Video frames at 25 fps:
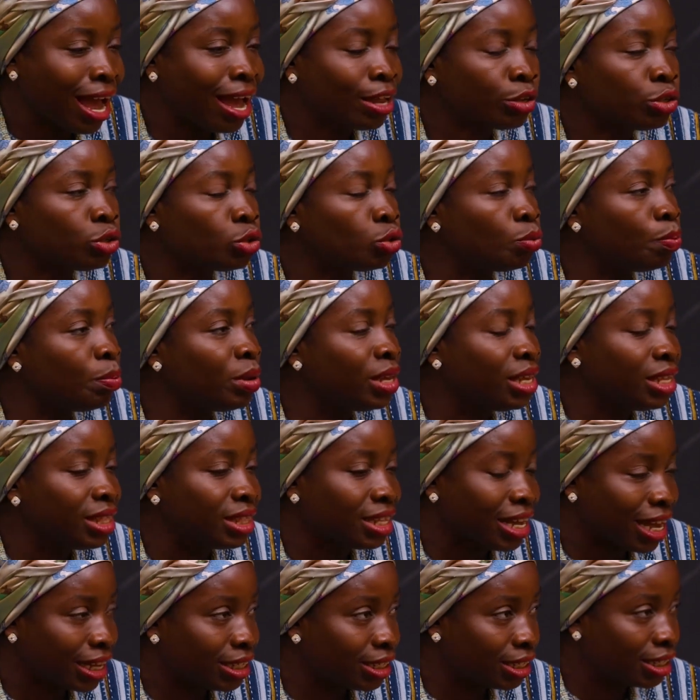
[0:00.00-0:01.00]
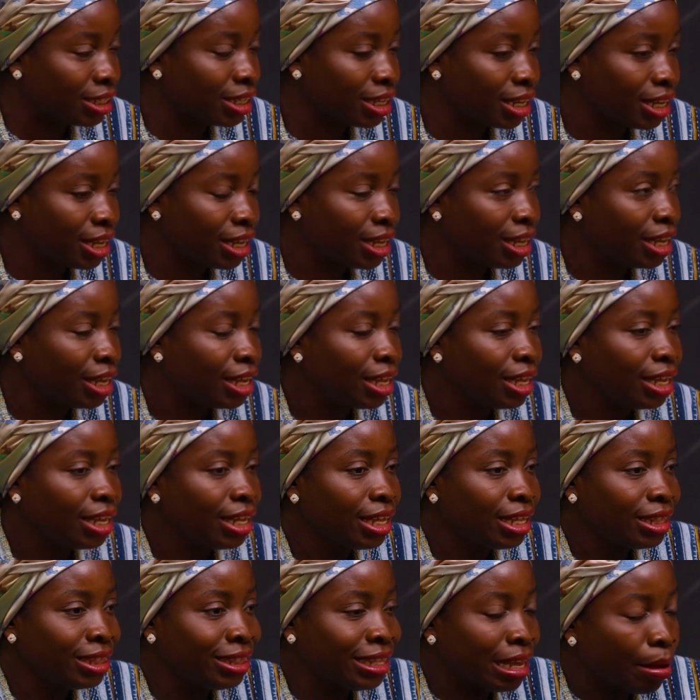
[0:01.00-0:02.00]
it has to be that
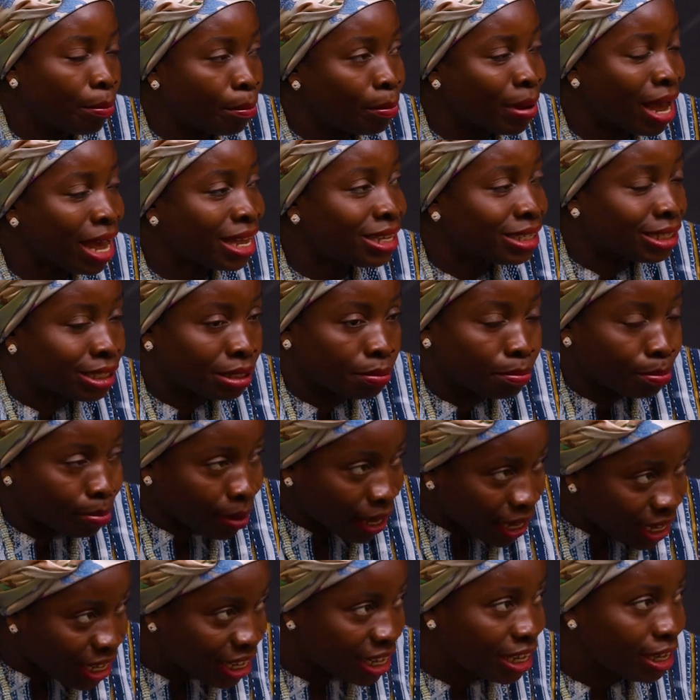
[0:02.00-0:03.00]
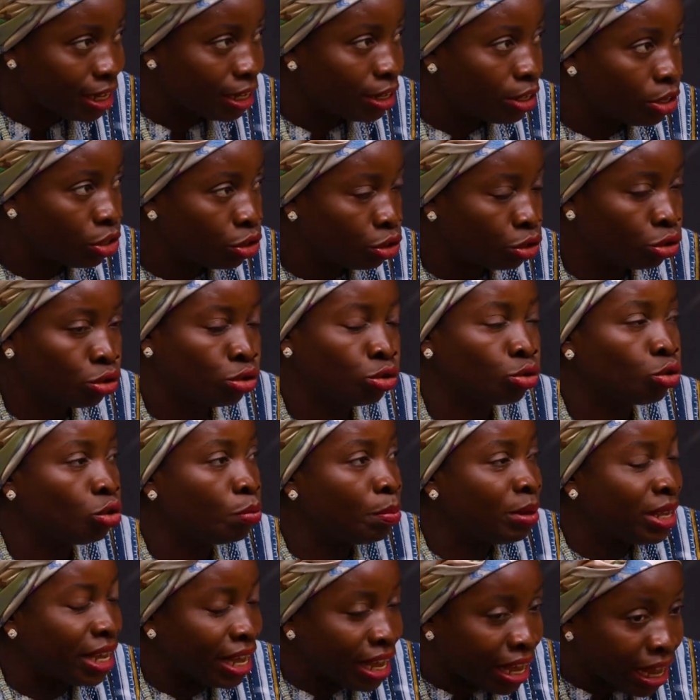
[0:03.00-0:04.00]
the man's money
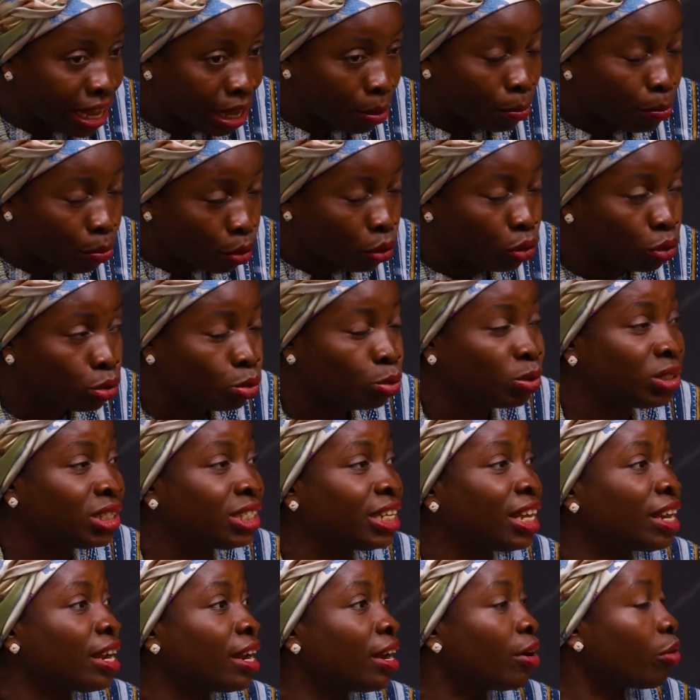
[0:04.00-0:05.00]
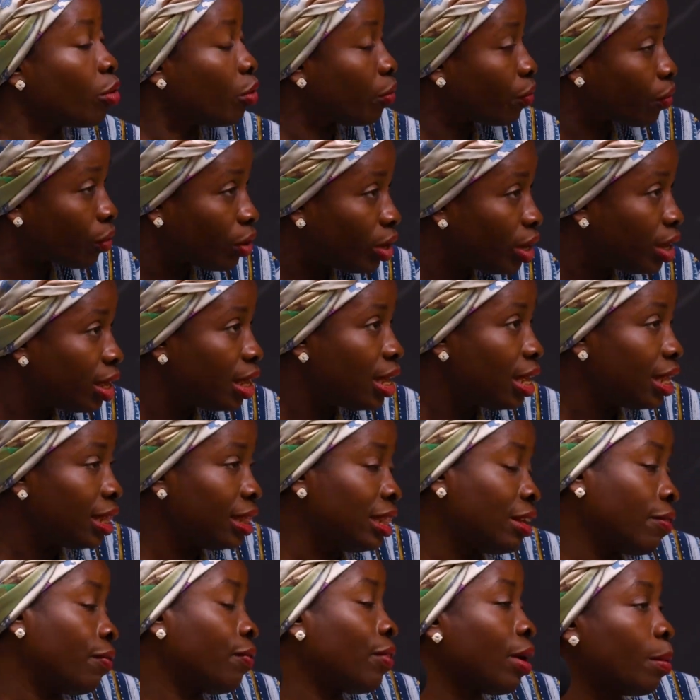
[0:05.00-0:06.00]
should be able to take care of
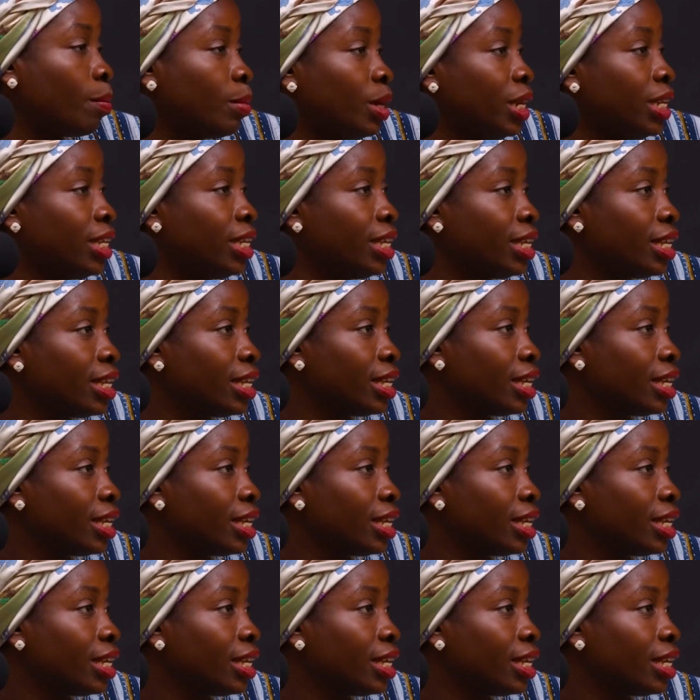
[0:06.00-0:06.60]
the family.